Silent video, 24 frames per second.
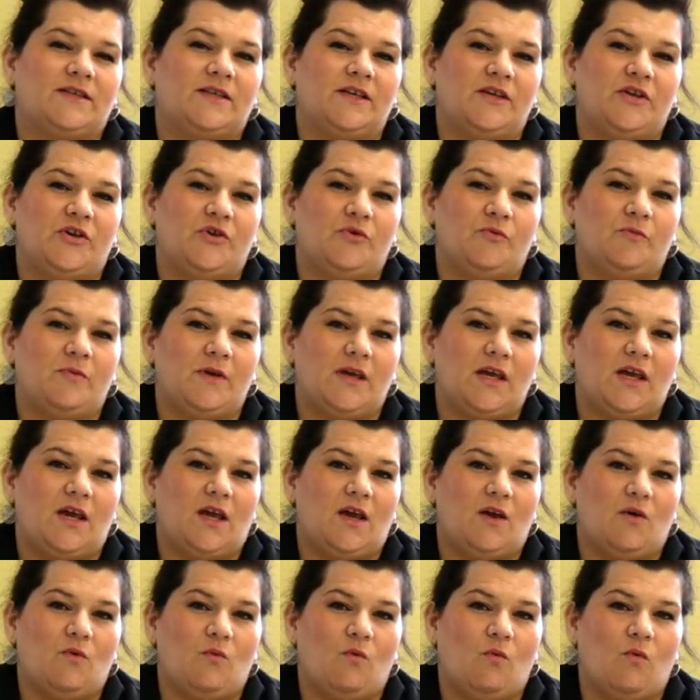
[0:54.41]
to
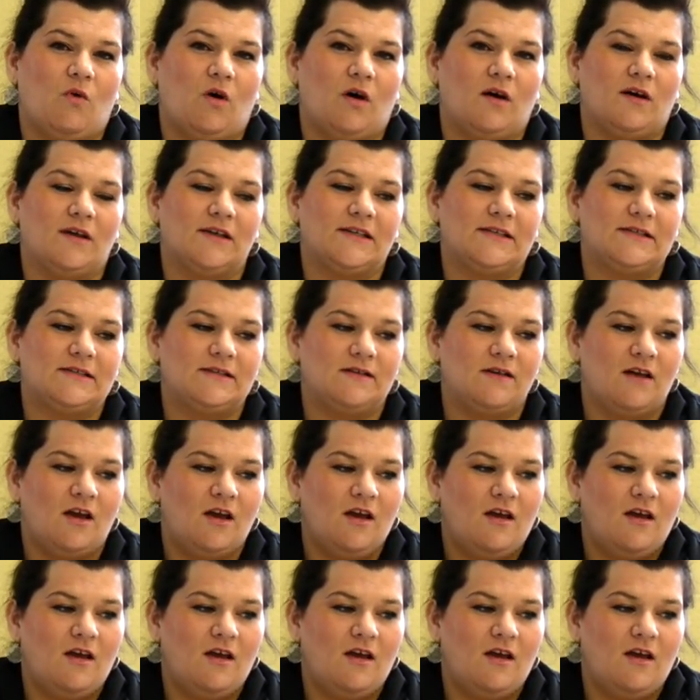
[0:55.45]
UB was